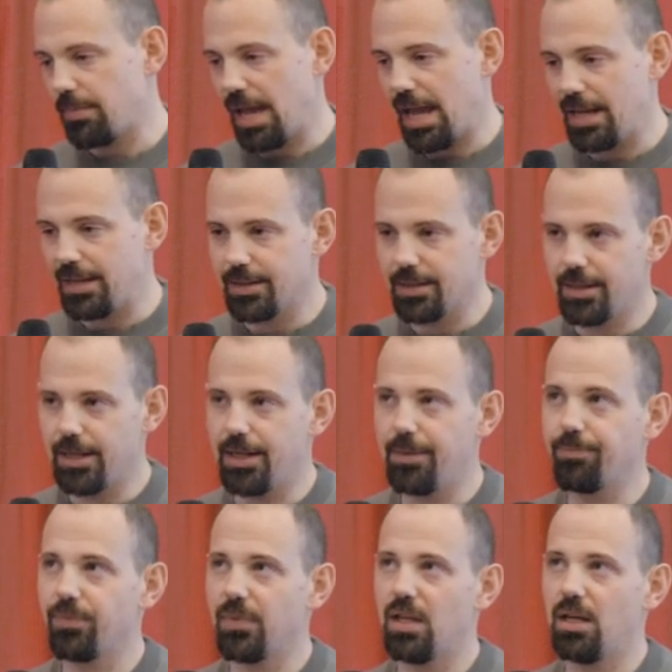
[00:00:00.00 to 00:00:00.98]
And
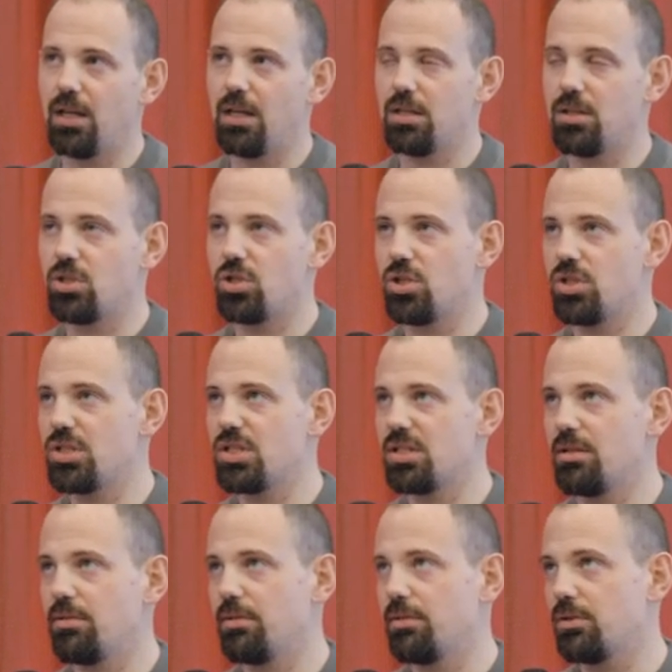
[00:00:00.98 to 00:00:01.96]

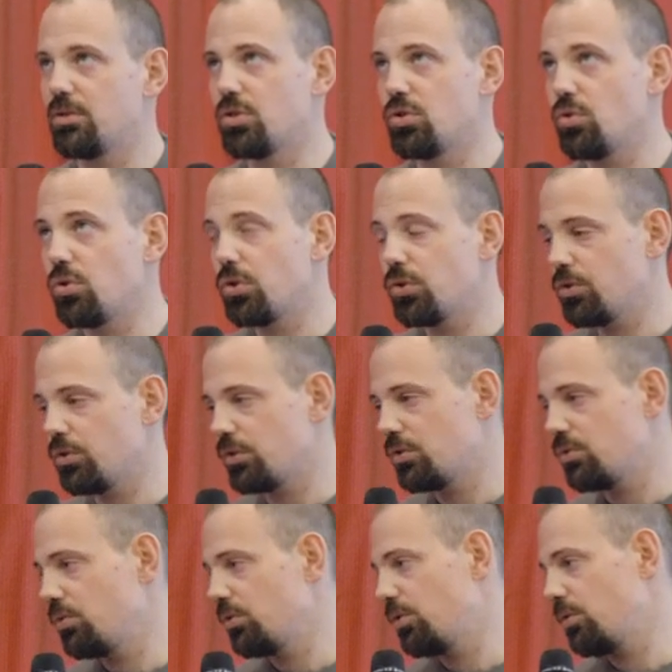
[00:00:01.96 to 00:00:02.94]
just two